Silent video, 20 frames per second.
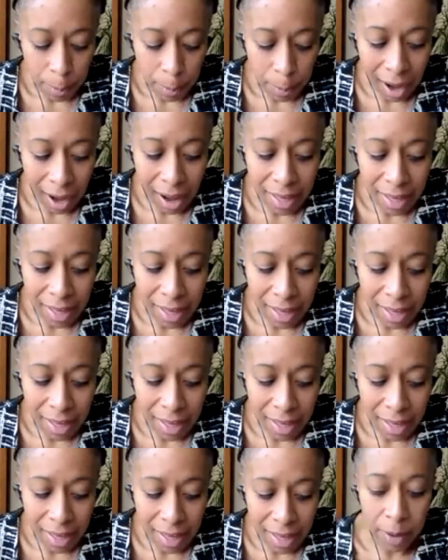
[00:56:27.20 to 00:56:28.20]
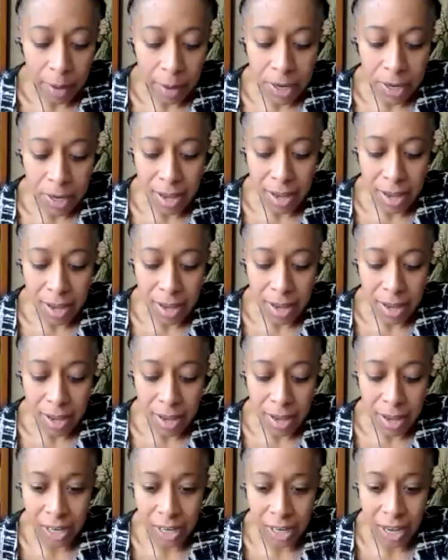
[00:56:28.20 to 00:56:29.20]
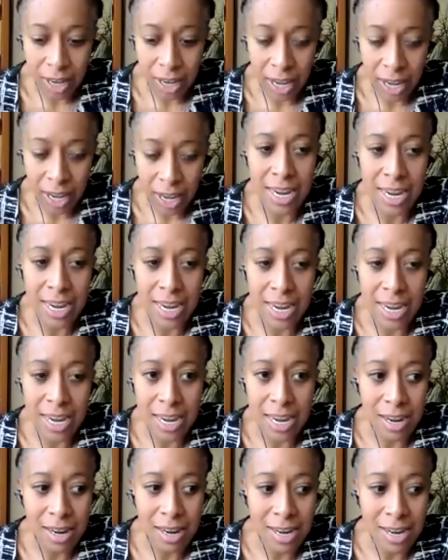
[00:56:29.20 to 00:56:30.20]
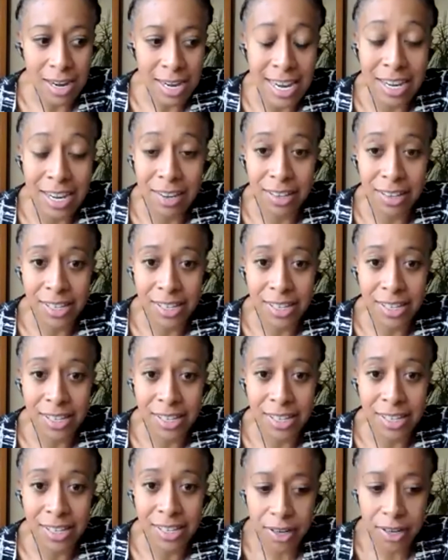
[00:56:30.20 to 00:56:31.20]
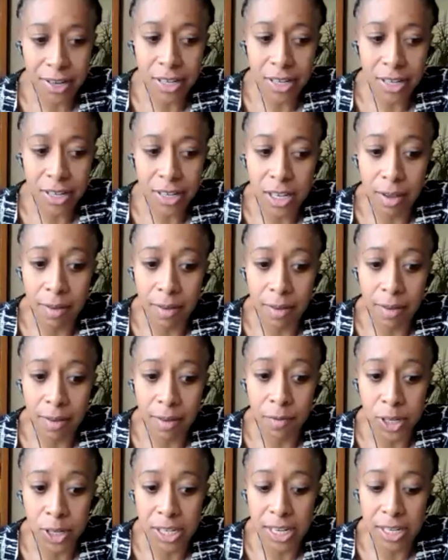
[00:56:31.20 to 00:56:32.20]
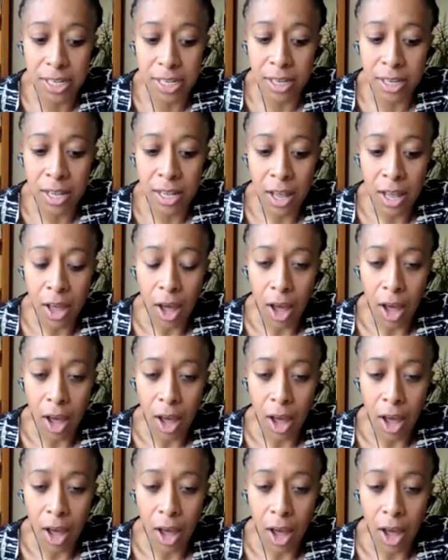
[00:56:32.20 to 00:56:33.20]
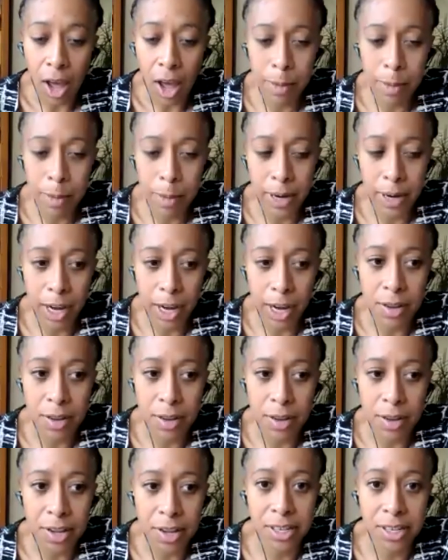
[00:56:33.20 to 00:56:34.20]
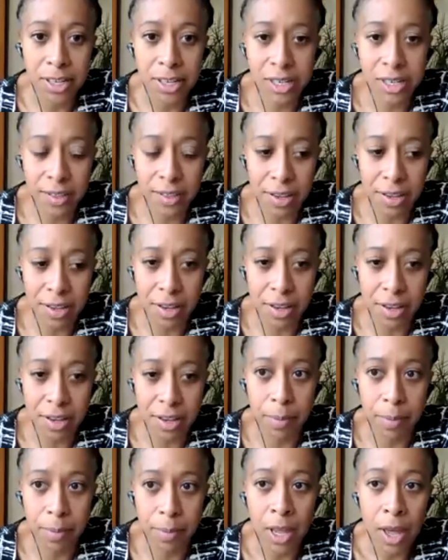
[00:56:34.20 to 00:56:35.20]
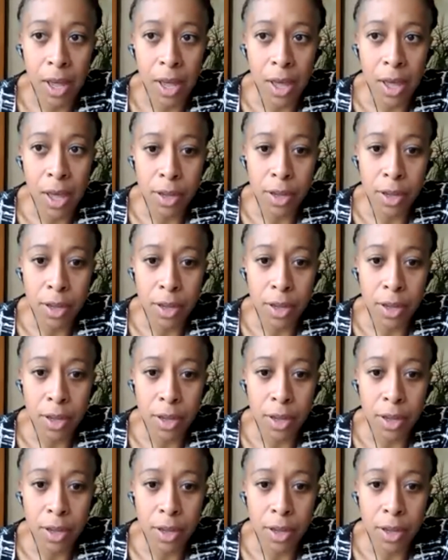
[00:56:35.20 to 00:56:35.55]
I think I would say that he needs to listen to the voices of the people who are closest to the system.